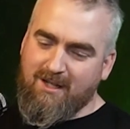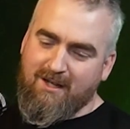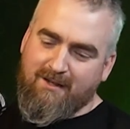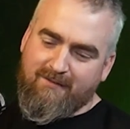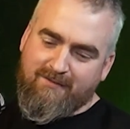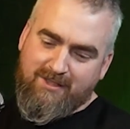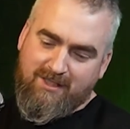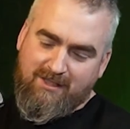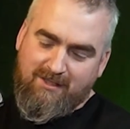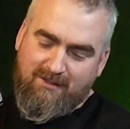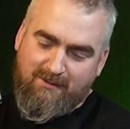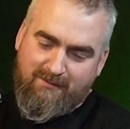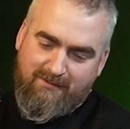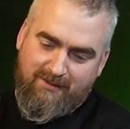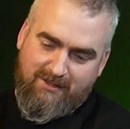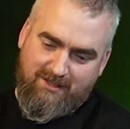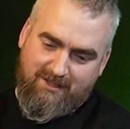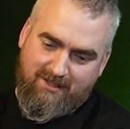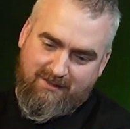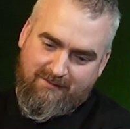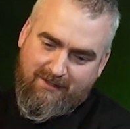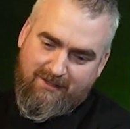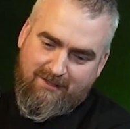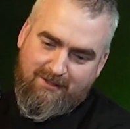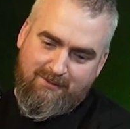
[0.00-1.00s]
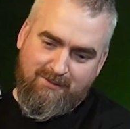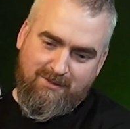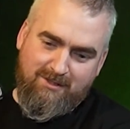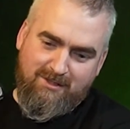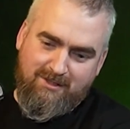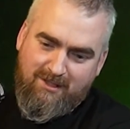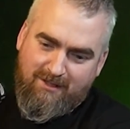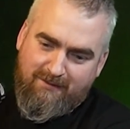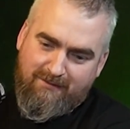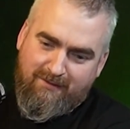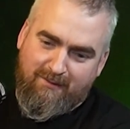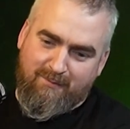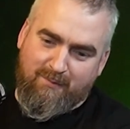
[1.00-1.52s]
I've seen obviously the videos and
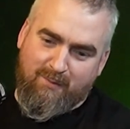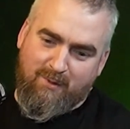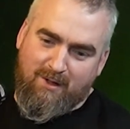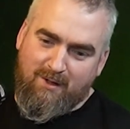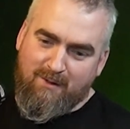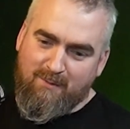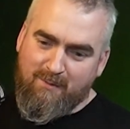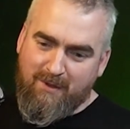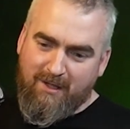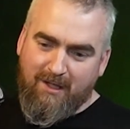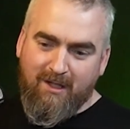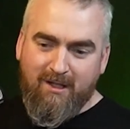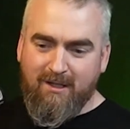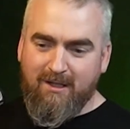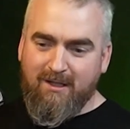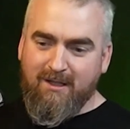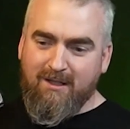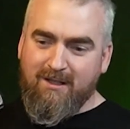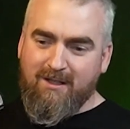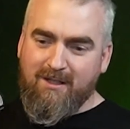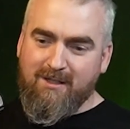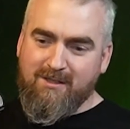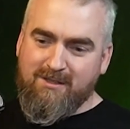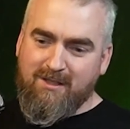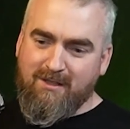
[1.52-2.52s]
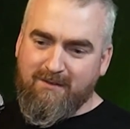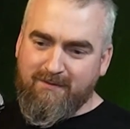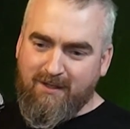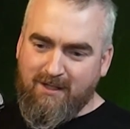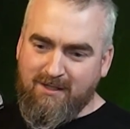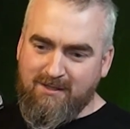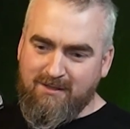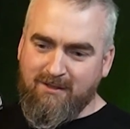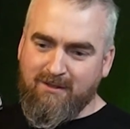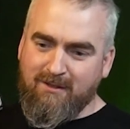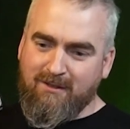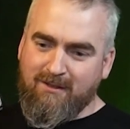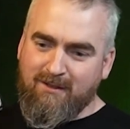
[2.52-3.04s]
stuff you've put up, but the stuff
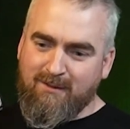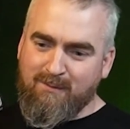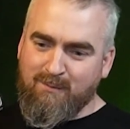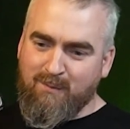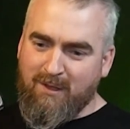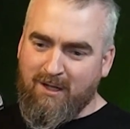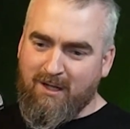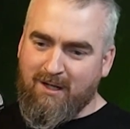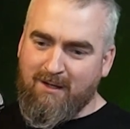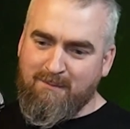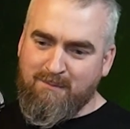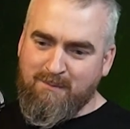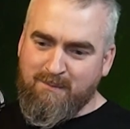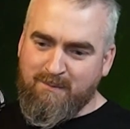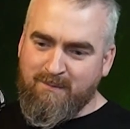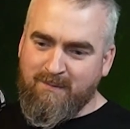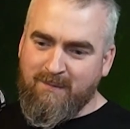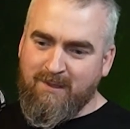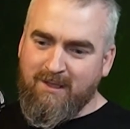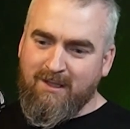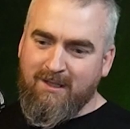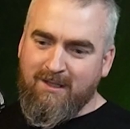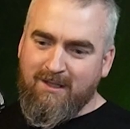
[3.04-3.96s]
does look good. But I'm